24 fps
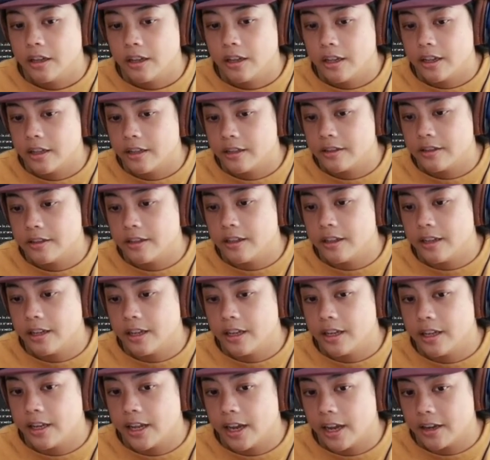it
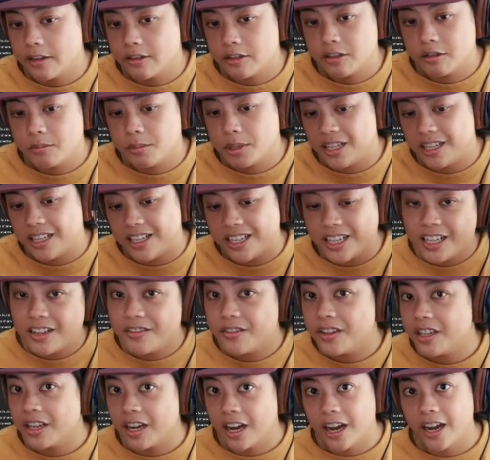has to be
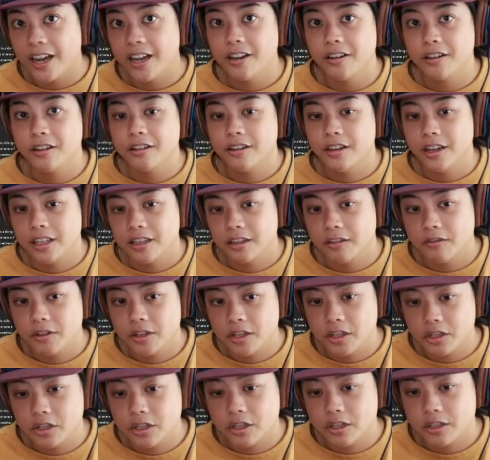even higher at the
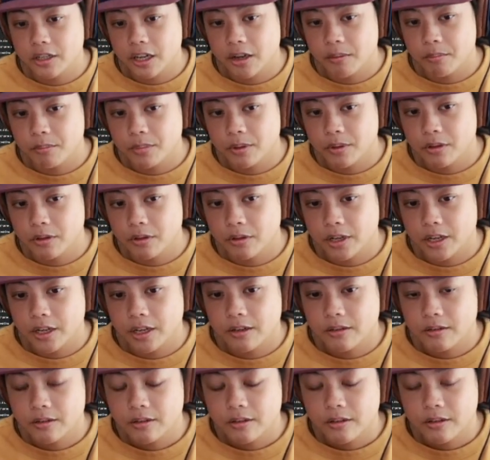finishing temp, okay?